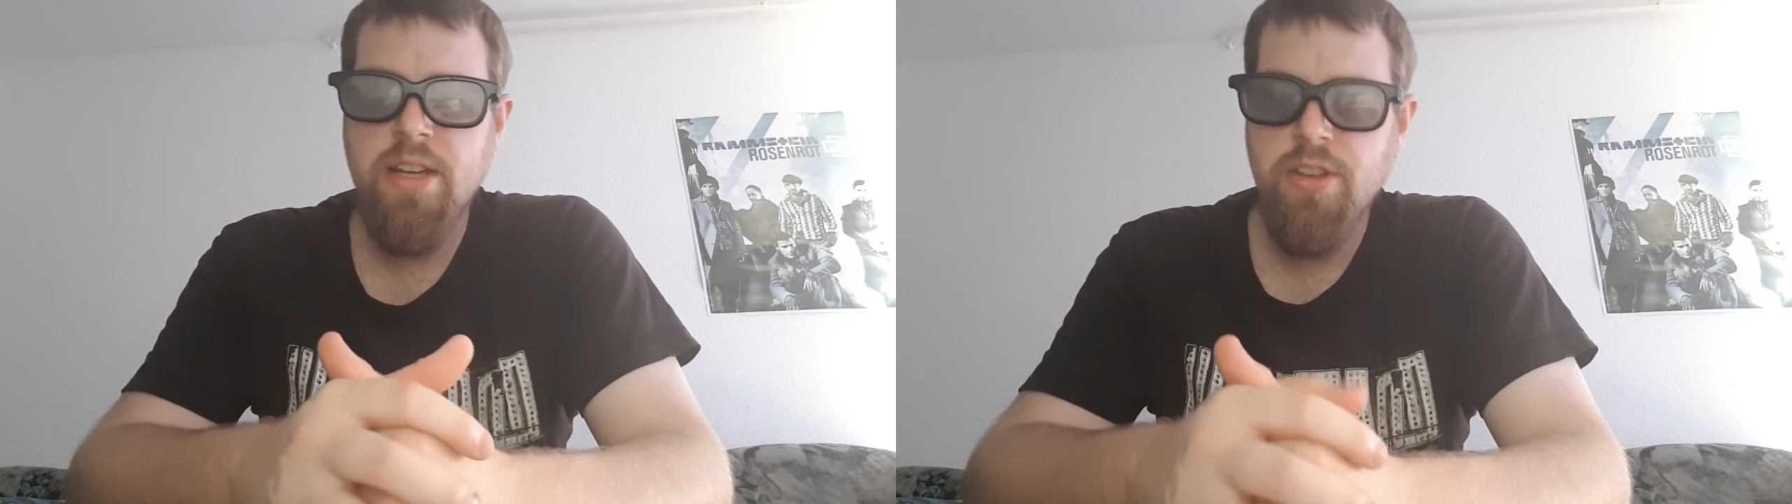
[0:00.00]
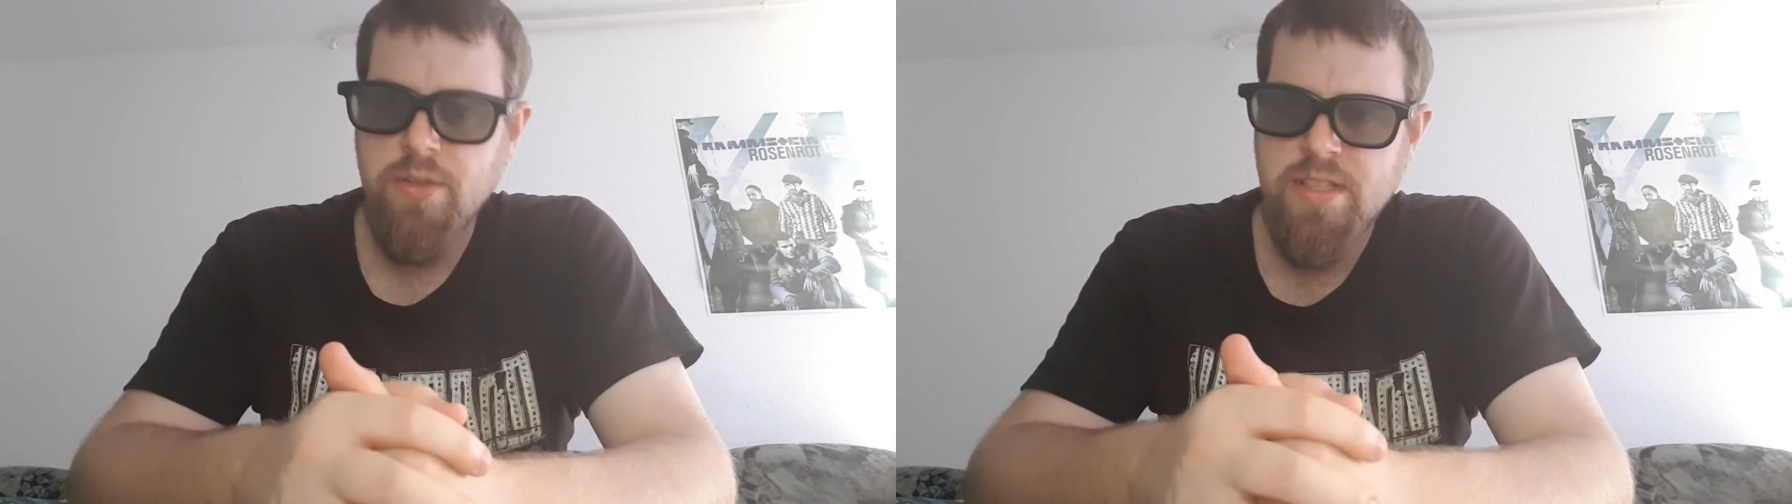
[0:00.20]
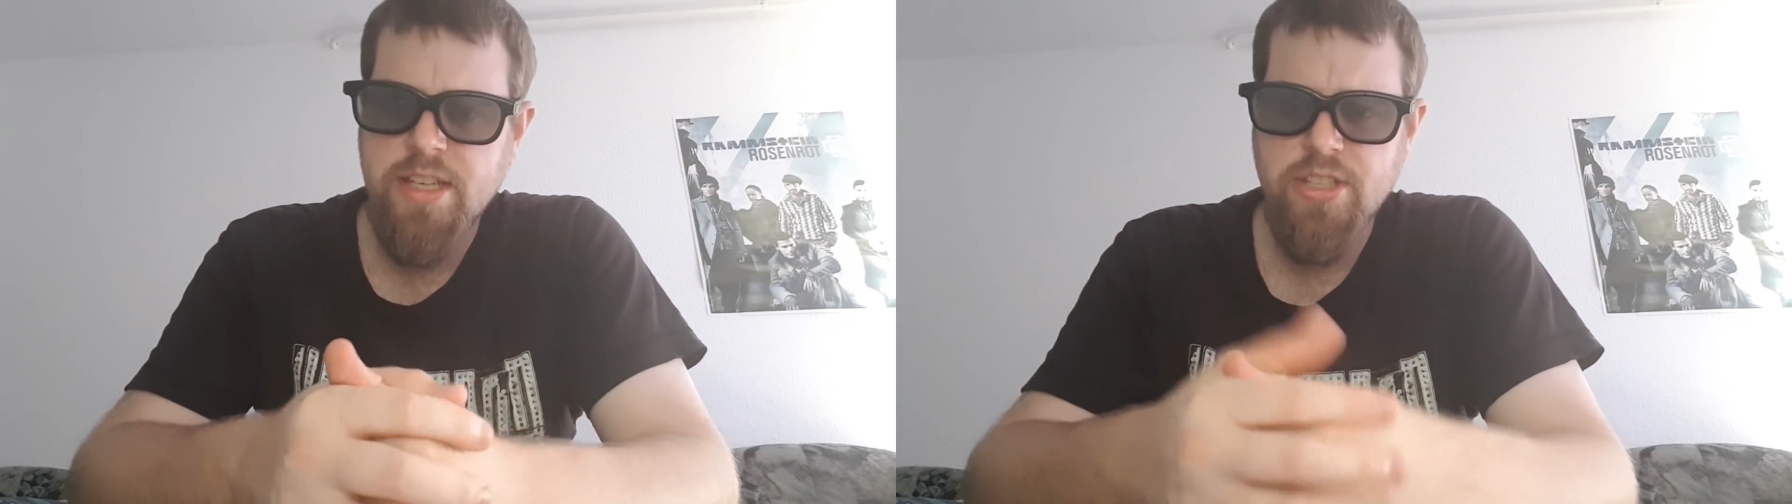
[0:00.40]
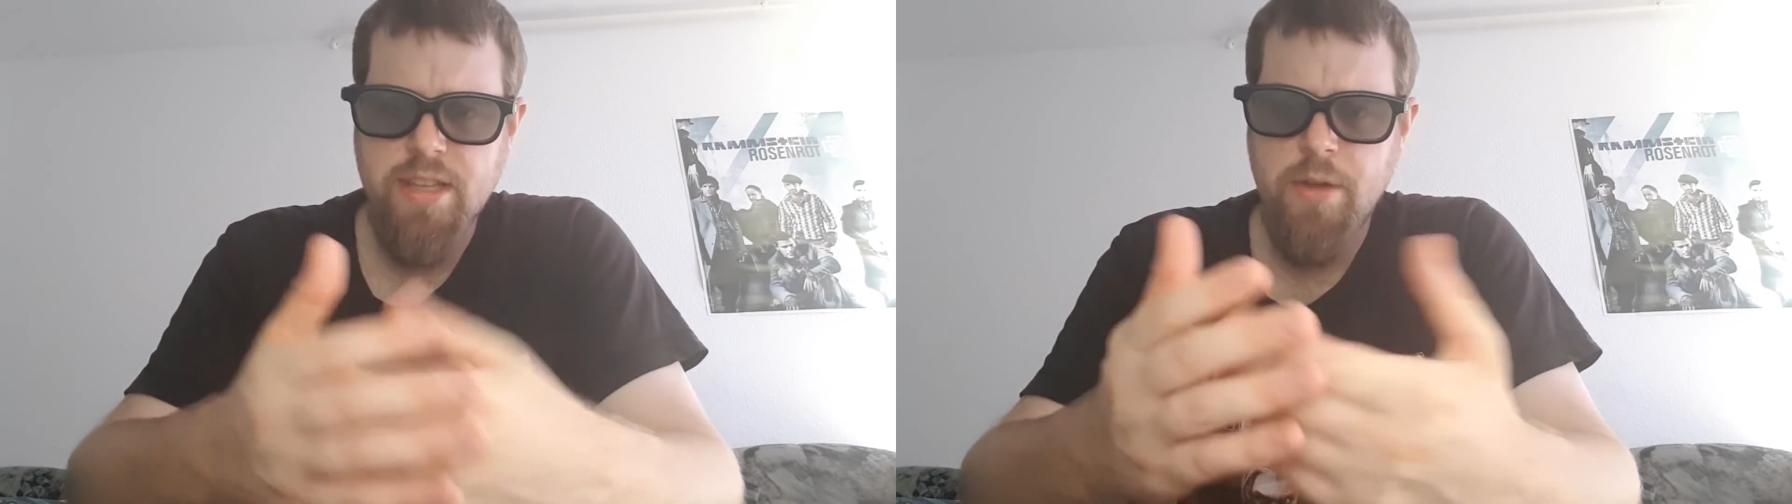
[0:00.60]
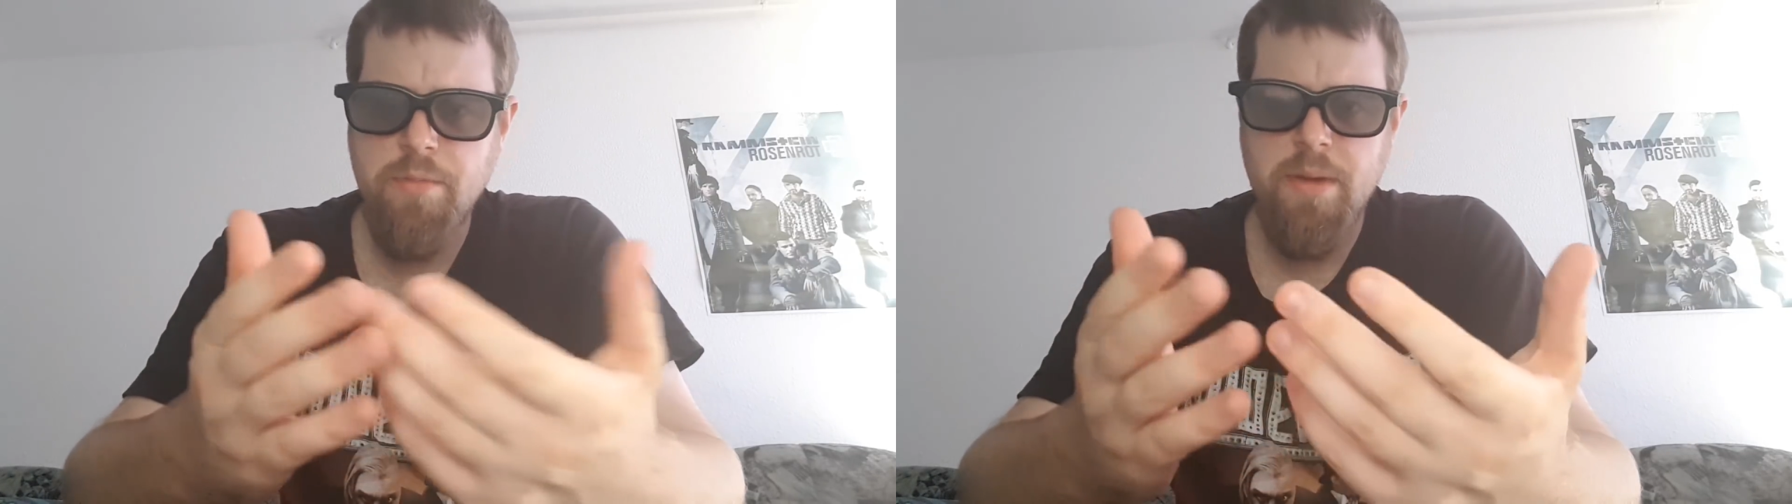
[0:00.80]
a news station
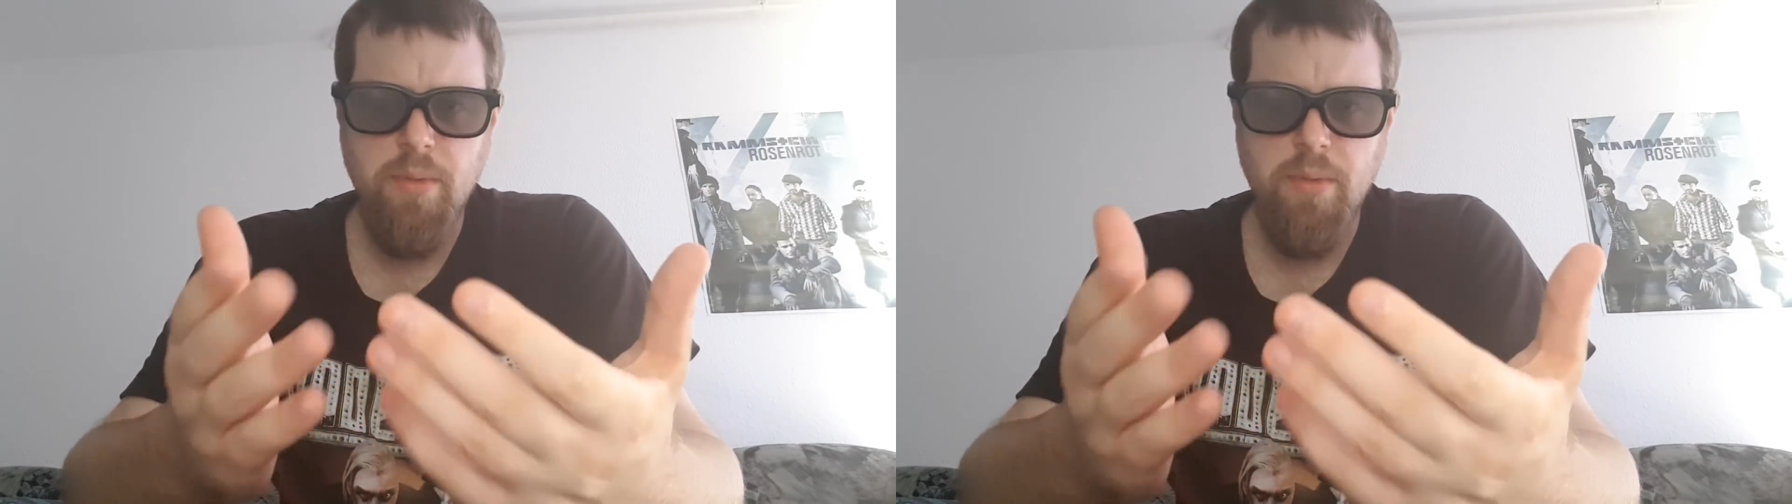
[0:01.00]
they would be